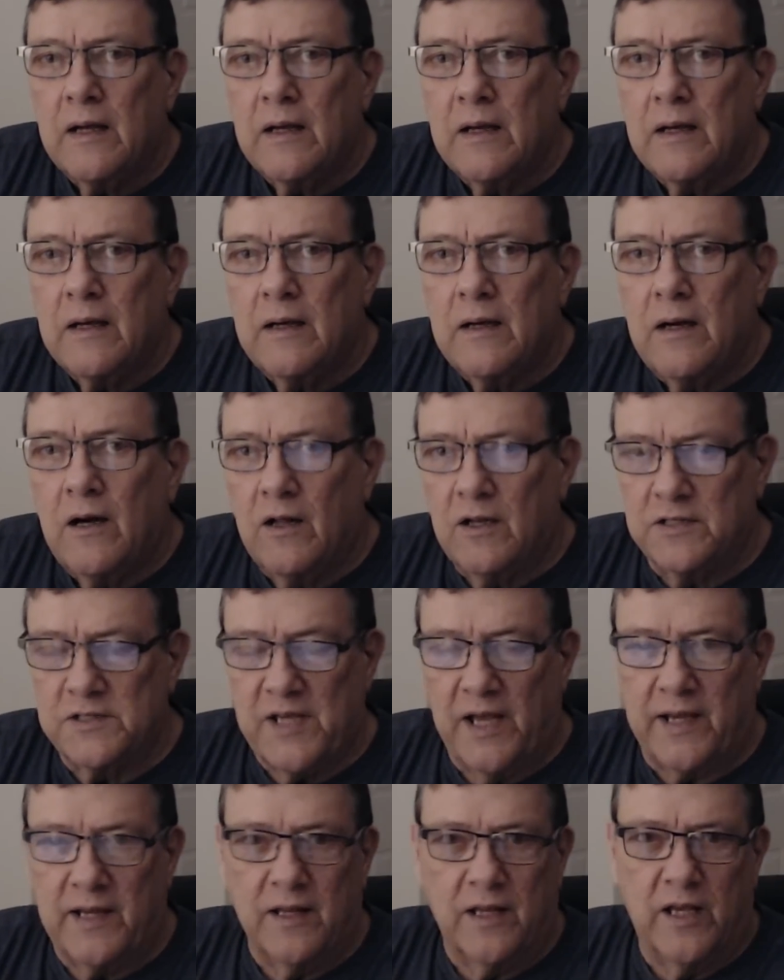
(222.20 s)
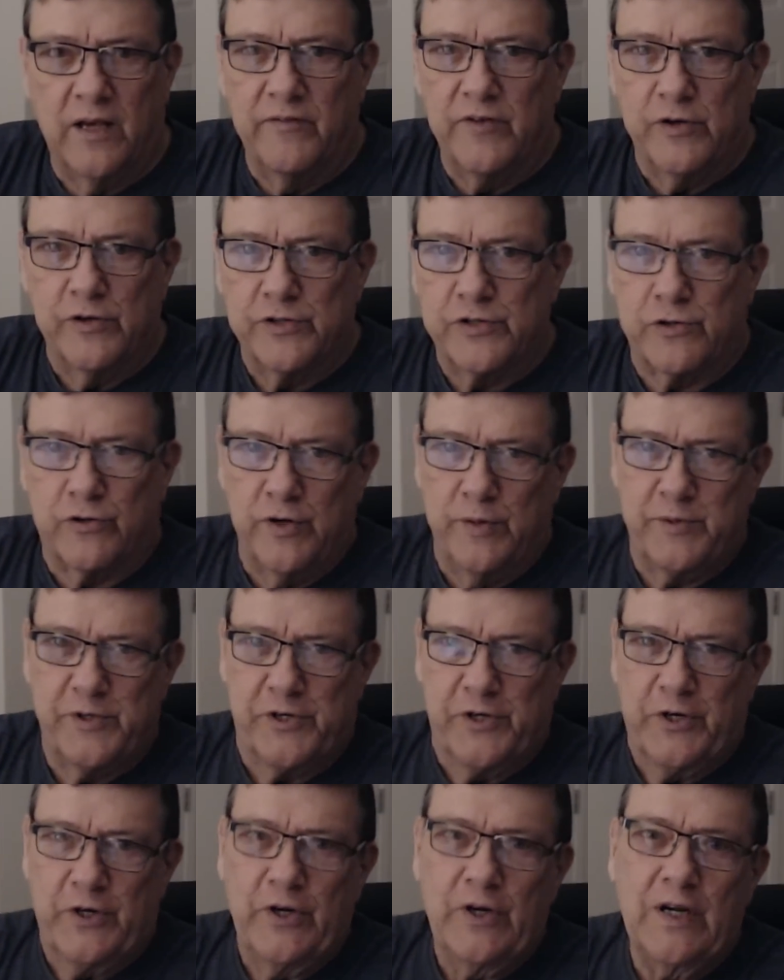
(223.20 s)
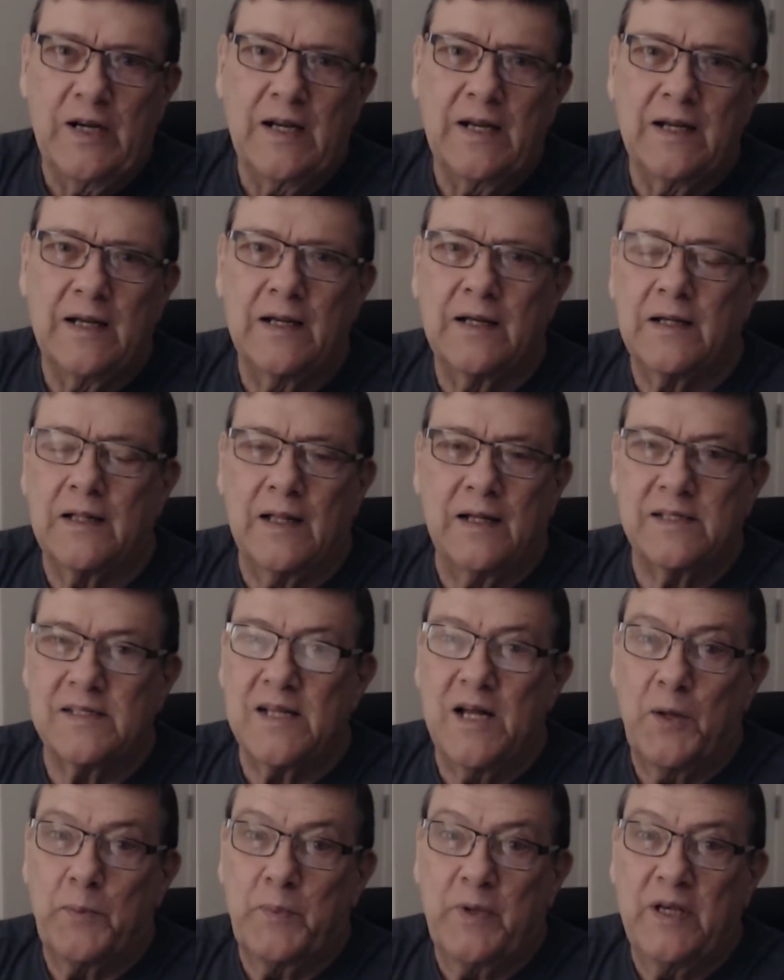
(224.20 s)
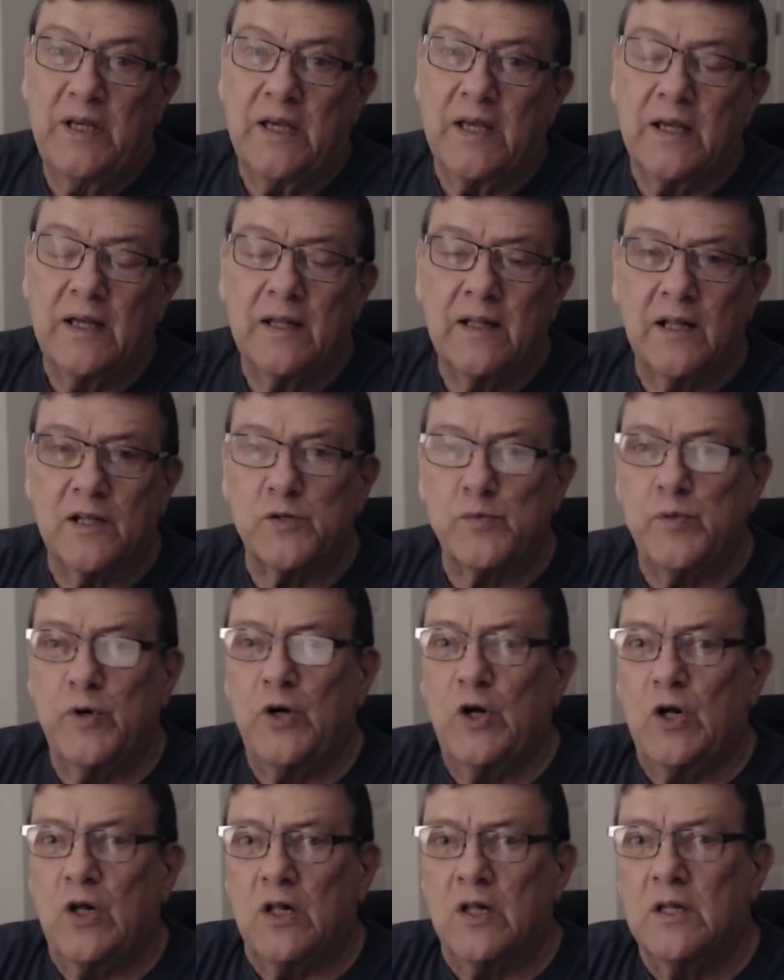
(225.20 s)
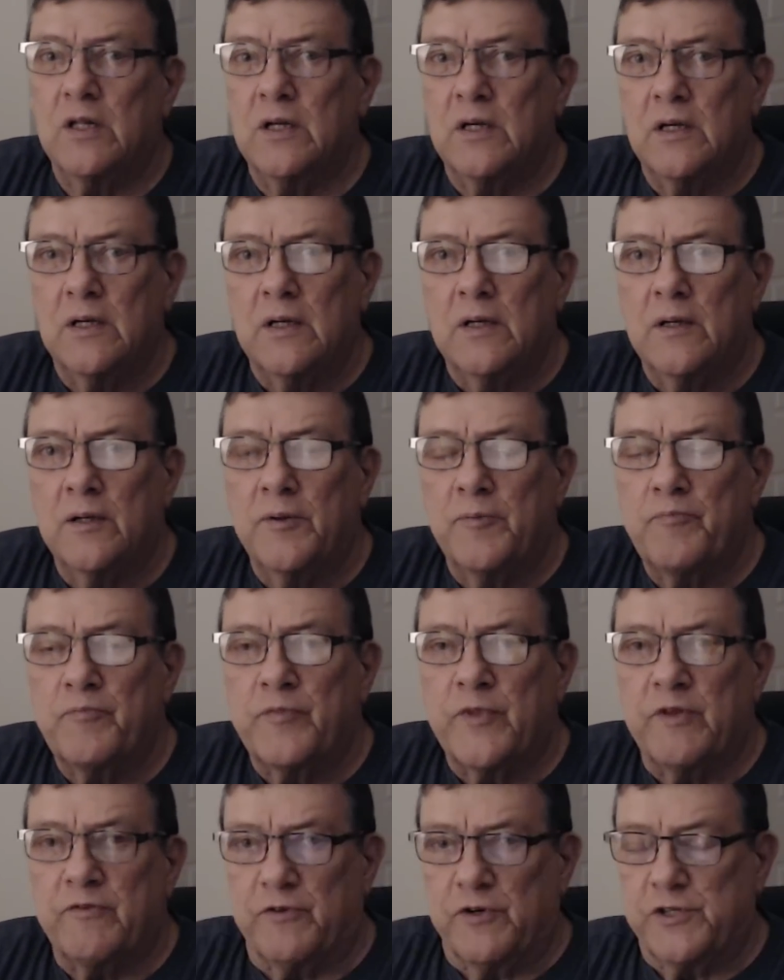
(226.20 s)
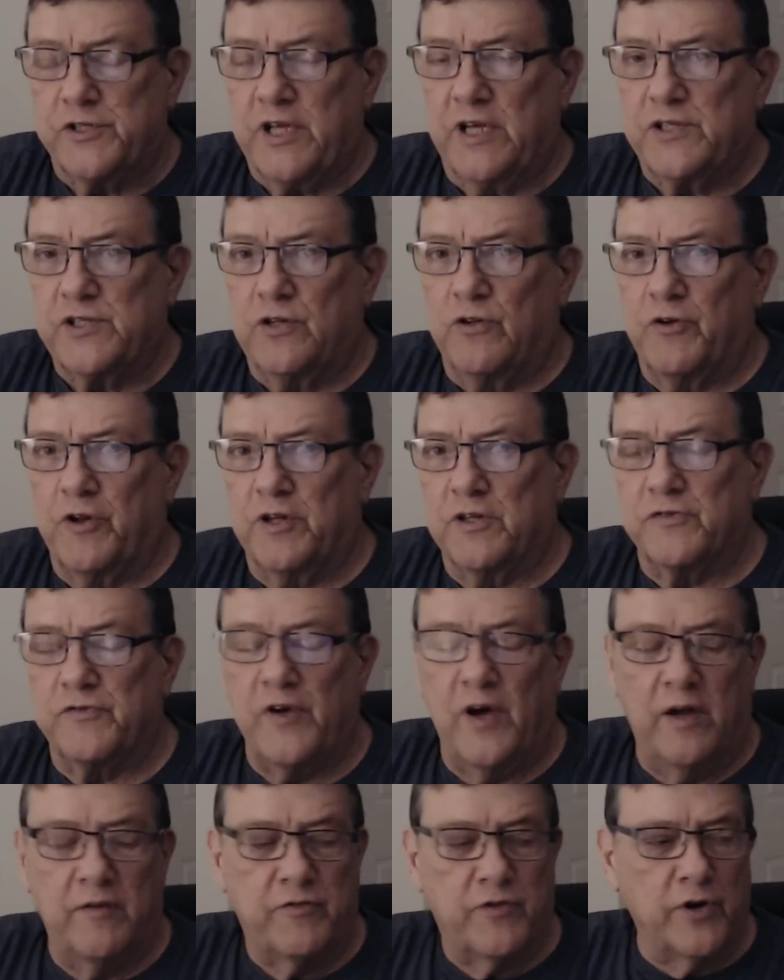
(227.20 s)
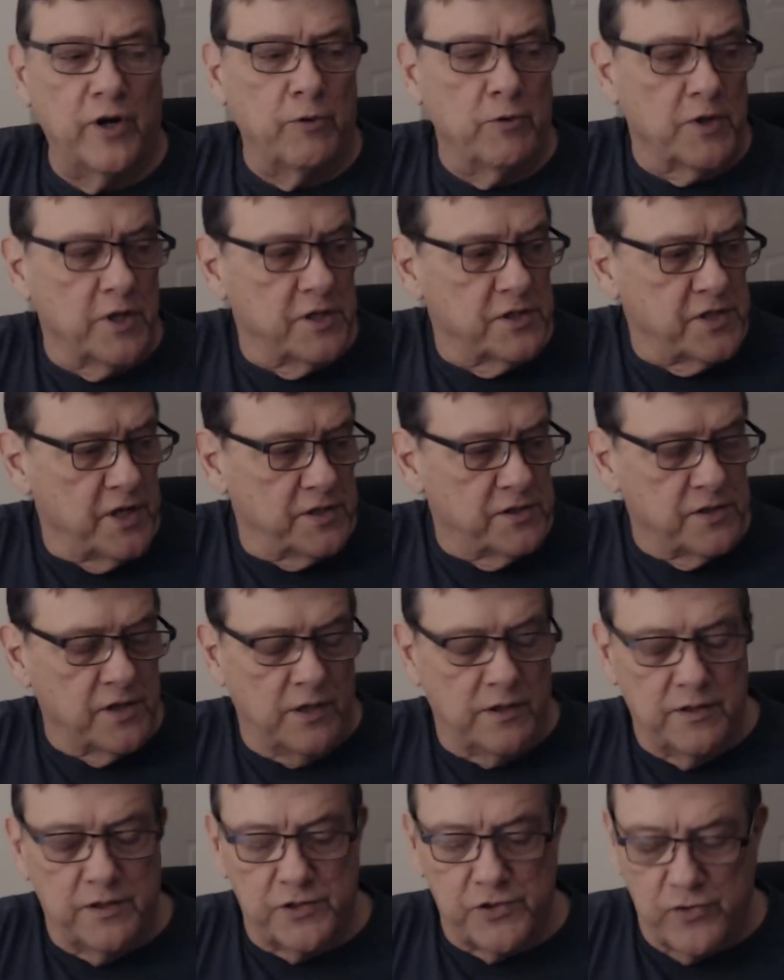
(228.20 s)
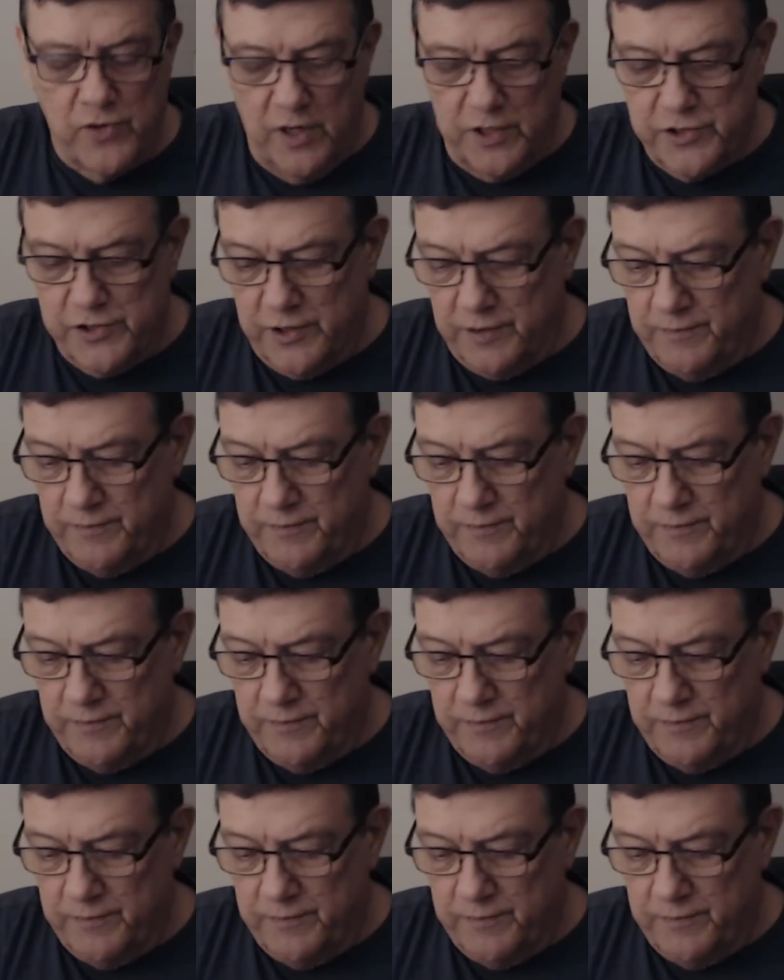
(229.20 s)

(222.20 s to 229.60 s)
All I can give you is scripture, and that's not me, that's Paul. 1 Thessalonians 5:3, when they say sudden destruction.